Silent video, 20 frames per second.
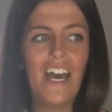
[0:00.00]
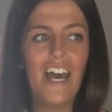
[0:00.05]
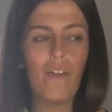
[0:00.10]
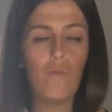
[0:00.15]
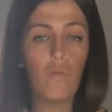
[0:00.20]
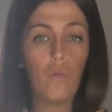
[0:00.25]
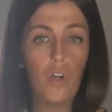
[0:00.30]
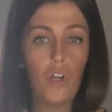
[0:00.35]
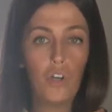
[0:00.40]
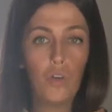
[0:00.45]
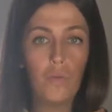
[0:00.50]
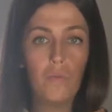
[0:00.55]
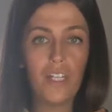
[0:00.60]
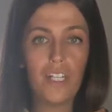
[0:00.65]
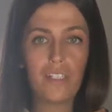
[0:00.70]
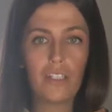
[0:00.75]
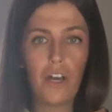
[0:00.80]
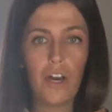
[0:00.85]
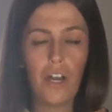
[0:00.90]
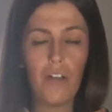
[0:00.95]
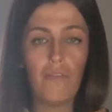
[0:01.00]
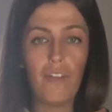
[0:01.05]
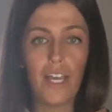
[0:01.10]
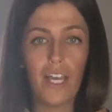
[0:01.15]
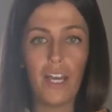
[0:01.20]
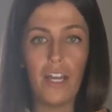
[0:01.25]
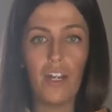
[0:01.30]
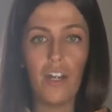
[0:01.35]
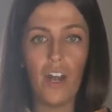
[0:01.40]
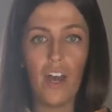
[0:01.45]
a room that's kind of
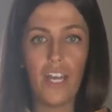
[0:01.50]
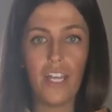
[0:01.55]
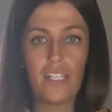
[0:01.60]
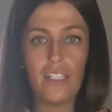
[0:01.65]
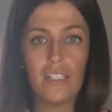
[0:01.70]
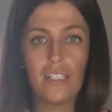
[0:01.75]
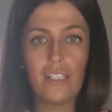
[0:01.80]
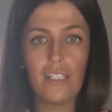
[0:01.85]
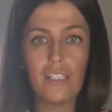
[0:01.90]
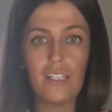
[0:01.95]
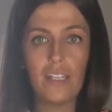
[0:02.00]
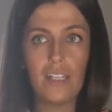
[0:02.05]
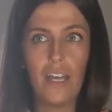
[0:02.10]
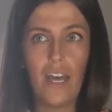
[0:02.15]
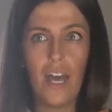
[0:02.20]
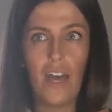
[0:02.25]
like a nice